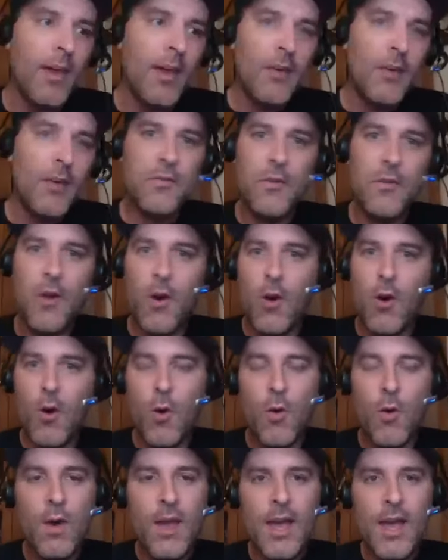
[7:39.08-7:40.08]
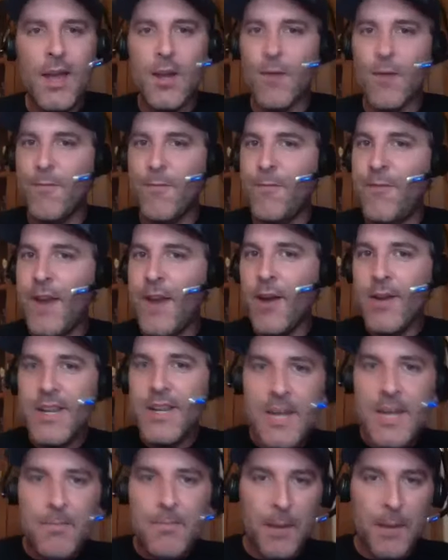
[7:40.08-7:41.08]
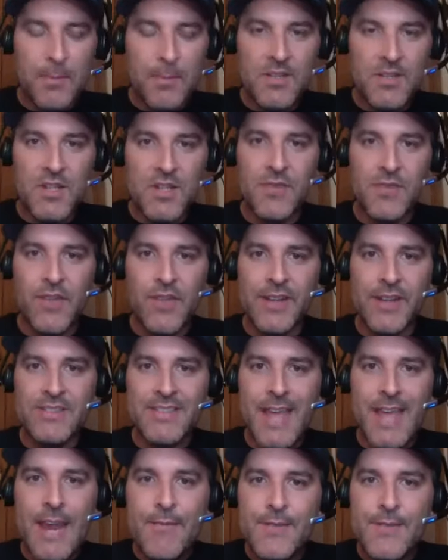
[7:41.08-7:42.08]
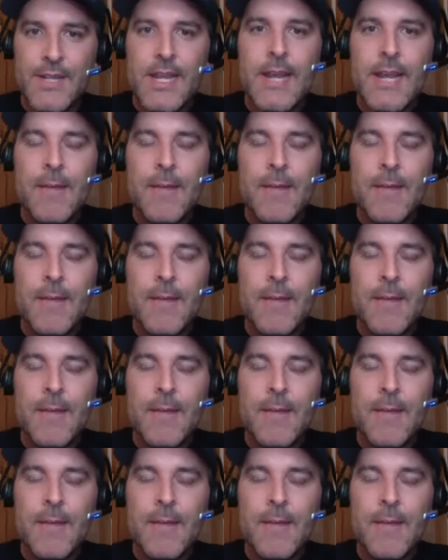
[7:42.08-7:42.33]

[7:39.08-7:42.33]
so you're very deep at a position like safety